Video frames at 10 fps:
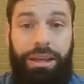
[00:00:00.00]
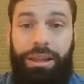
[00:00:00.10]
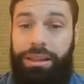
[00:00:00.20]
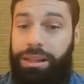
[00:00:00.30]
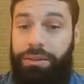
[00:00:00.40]

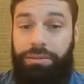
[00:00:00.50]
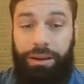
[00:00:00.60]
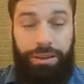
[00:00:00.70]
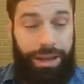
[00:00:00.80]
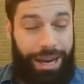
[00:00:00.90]

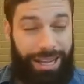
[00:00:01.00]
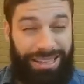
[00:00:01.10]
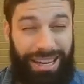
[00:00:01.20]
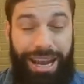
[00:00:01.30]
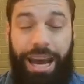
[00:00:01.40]
The ads
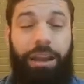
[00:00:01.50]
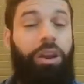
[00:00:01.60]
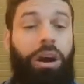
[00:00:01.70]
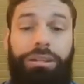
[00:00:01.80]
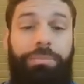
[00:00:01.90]

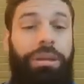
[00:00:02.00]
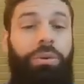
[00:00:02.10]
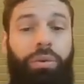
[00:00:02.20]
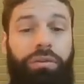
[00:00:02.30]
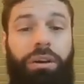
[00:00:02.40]
cannot be
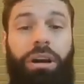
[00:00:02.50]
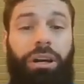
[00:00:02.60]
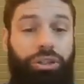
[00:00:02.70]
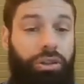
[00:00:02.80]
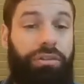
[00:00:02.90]
over
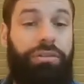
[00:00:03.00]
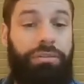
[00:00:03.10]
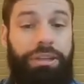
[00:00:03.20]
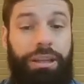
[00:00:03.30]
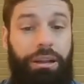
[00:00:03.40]
150
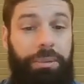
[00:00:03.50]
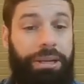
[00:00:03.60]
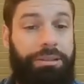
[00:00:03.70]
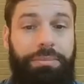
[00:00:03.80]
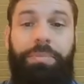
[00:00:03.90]

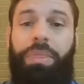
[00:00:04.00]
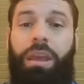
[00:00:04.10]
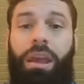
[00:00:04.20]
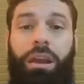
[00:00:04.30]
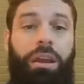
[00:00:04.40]
kilobytes.
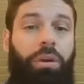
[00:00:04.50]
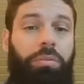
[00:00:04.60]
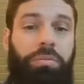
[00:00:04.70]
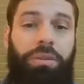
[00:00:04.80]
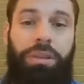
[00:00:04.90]
Now,
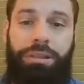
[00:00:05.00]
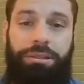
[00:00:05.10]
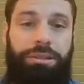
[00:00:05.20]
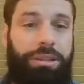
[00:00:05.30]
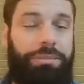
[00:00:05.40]
this
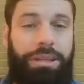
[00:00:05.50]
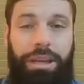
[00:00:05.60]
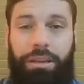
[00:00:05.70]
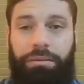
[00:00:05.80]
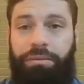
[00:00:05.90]
seems
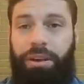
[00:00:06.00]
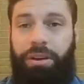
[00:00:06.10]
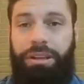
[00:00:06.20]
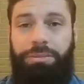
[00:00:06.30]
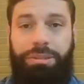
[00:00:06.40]
like very
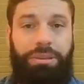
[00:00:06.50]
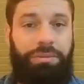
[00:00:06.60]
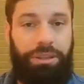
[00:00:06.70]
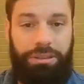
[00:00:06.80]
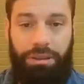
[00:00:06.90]
specific
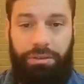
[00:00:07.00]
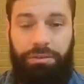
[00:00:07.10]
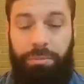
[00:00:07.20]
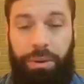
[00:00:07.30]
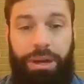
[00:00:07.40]
stuff,
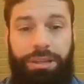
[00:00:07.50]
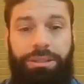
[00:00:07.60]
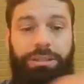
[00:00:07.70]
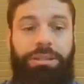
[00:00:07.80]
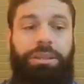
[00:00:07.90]
but it
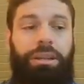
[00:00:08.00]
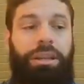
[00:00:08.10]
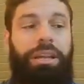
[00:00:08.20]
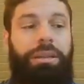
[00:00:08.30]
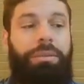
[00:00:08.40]
is
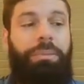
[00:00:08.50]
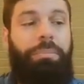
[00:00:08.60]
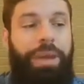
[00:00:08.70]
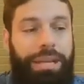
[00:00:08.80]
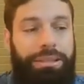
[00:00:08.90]
the
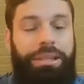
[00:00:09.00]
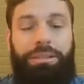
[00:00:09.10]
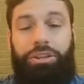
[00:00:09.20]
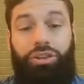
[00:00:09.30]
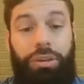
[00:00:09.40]
basics
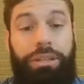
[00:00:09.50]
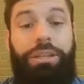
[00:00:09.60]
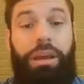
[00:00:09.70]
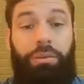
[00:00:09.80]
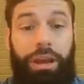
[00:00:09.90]
that you need to
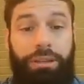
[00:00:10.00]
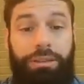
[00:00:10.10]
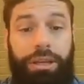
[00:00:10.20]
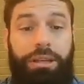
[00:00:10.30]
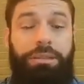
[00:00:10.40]
get right
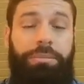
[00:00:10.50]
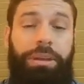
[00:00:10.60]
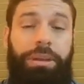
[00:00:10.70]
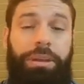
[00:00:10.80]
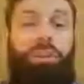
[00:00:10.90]
to make
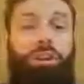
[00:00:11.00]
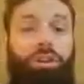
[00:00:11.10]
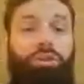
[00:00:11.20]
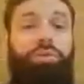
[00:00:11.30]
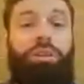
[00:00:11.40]
sure that
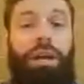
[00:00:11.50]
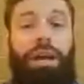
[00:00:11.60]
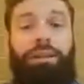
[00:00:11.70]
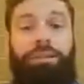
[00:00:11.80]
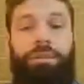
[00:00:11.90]
your Google
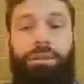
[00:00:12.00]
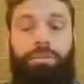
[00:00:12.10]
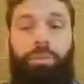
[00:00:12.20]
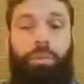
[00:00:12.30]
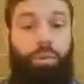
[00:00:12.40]
ads
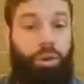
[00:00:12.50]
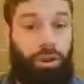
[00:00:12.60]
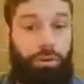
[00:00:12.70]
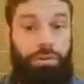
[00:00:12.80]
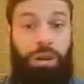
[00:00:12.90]

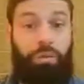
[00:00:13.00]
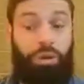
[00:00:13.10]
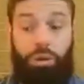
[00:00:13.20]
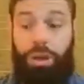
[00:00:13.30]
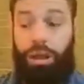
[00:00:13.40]
work and
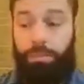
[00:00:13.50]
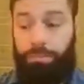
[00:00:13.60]
work well.